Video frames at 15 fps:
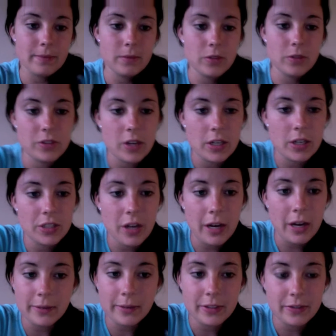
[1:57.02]
started
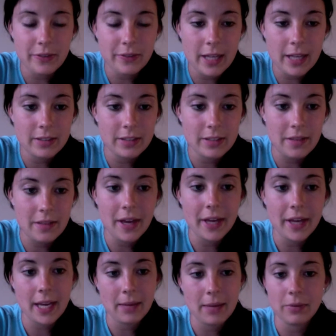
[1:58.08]
talking to his friends, and
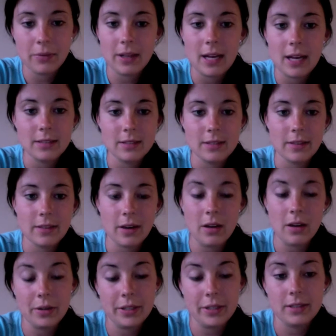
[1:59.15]
they came to realize that they all
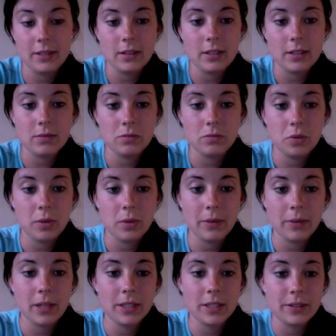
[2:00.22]
agreed that the
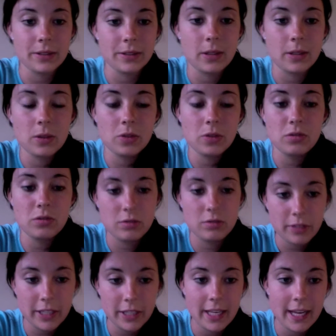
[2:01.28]
21-year-old
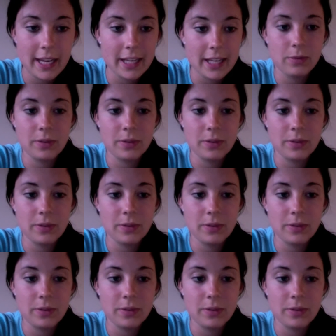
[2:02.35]
drinking age